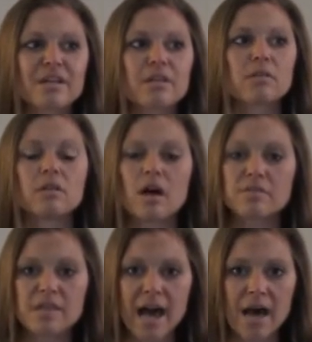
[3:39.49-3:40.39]

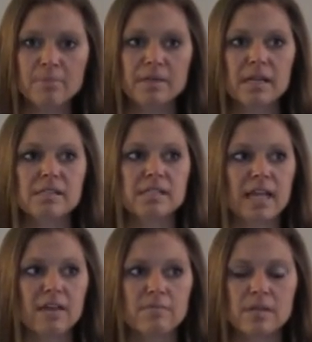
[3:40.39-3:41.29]
Loved that because it
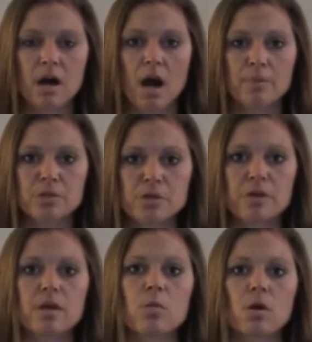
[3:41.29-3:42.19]
gave me the
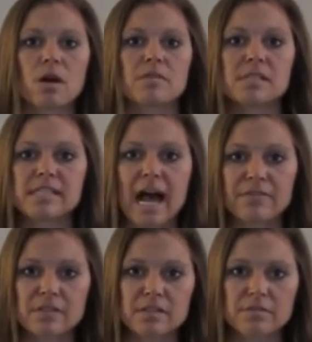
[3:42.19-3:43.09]
opportunity to work on the
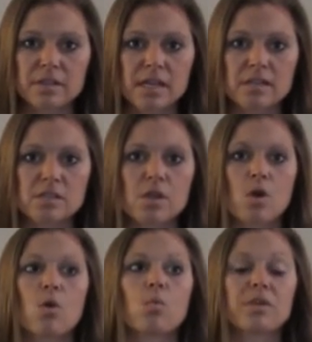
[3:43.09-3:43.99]
staff end of things
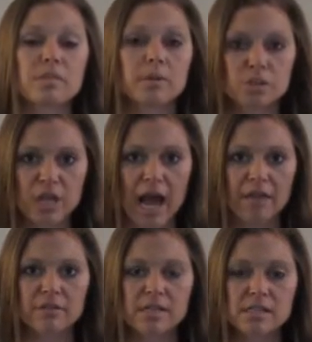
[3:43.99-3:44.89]
with a bunch of
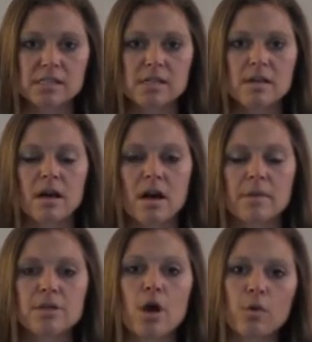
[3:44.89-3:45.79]
athletes. Um,
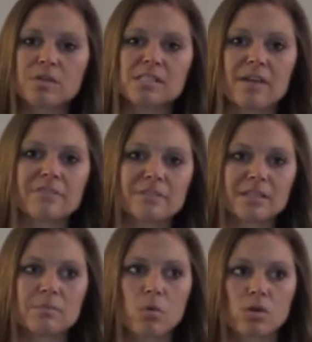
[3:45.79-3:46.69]
I know it was
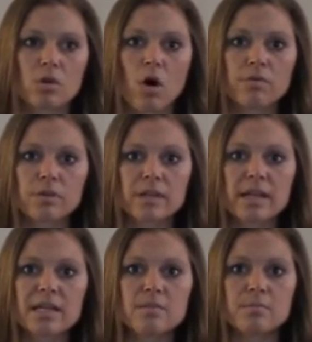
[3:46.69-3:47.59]
definitely more golf
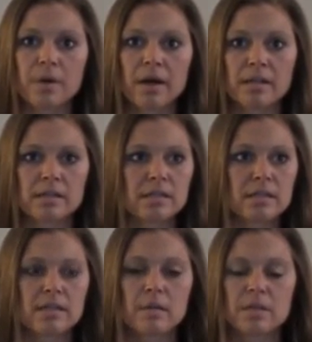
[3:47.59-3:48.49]
related, but
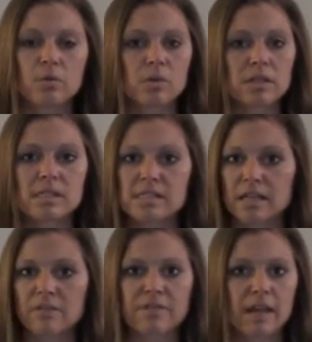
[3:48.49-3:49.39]
I mean, it really is like
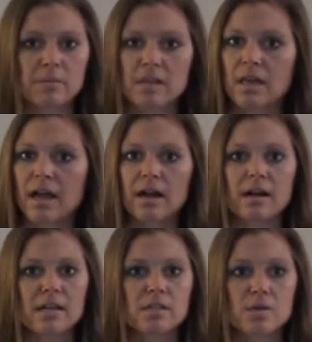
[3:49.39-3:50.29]
a family
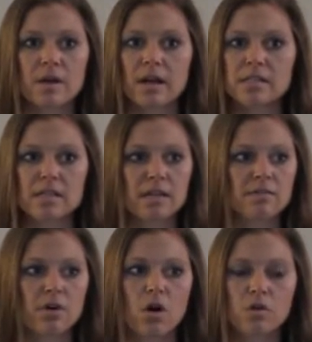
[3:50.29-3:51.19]
there. And so I got to get
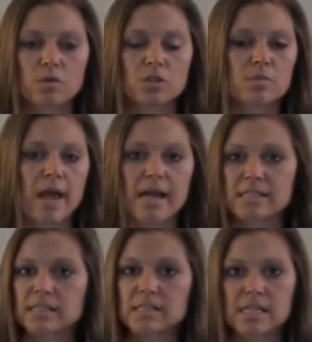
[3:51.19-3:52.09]
involved with
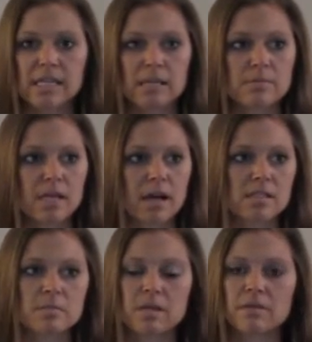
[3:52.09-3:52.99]
gymnastics teams. I got
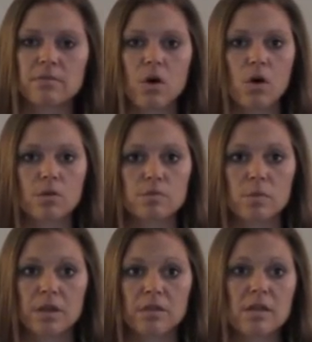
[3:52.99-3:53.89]
to be involved
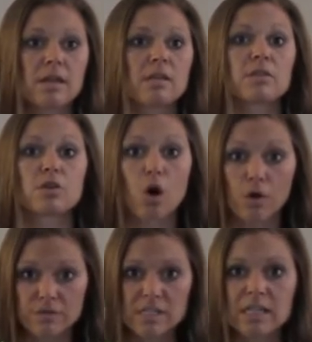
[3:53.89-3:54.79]
with the
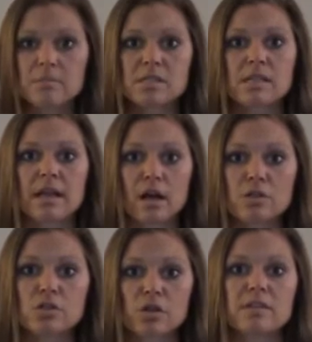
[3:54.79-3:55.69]
golf teams and their
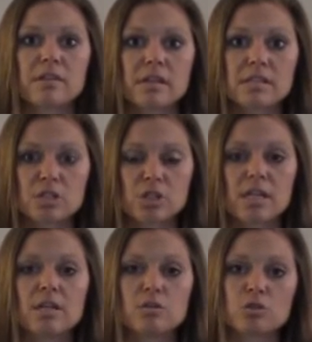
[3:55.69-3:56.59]
strength and
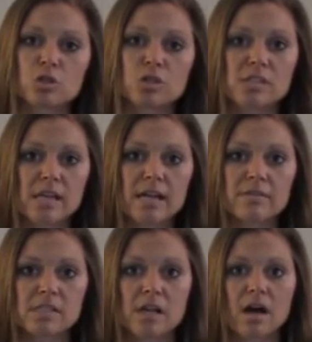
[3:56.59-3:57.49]
conditioning and nutrition side
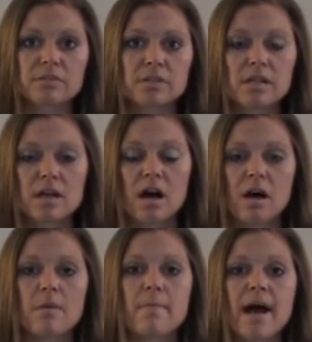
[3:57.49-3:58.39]
of stuff.
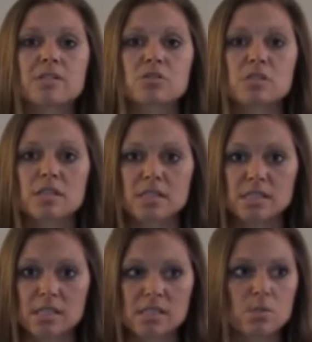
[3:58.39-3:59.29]
Um, my master's
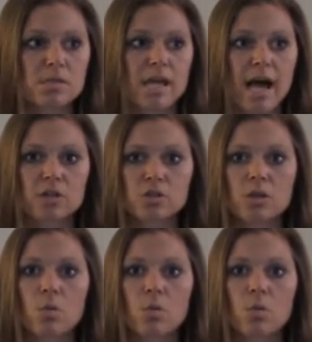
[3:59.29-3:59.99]
thesis was actually